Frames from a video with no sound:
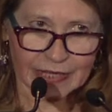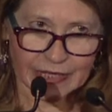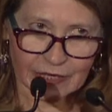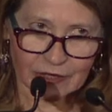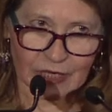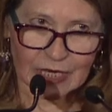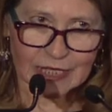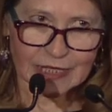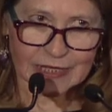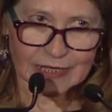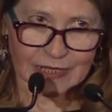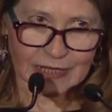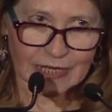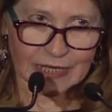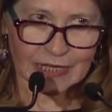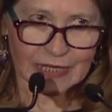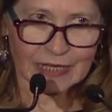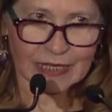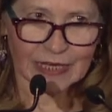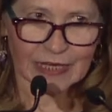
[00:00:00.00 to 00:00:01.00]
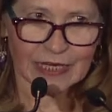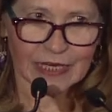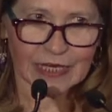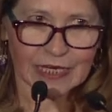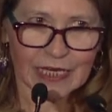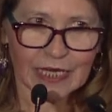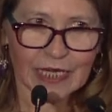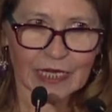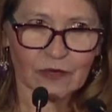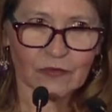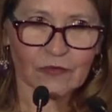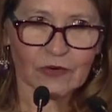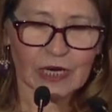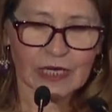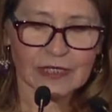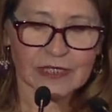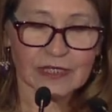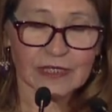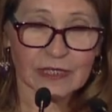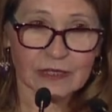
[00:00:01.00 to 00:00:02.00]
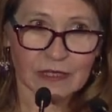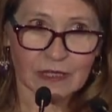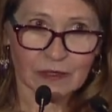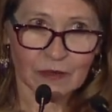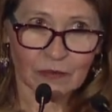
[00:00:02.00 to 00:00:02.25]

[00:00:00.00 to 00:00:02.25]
dare I say, it runs